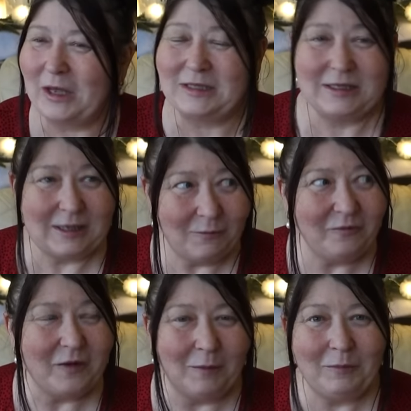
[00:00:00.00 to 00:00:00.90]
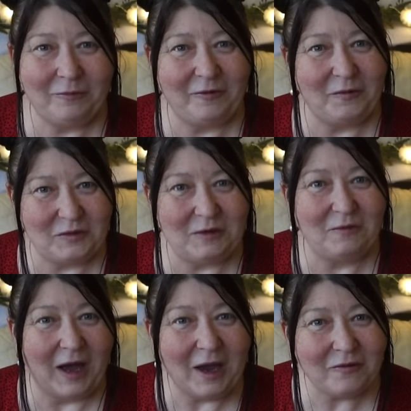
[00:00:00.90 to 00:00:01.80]
I says, I'm
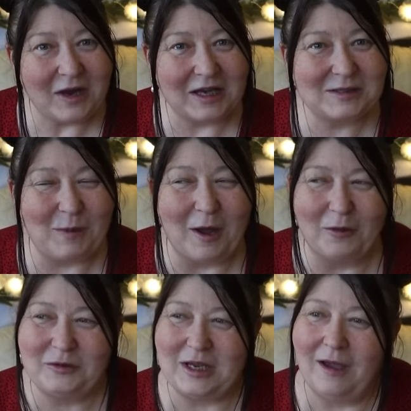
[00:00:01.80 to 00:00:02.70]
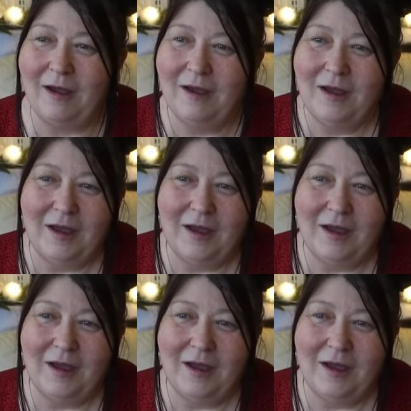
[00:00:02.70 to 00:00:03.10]
55 next birthday.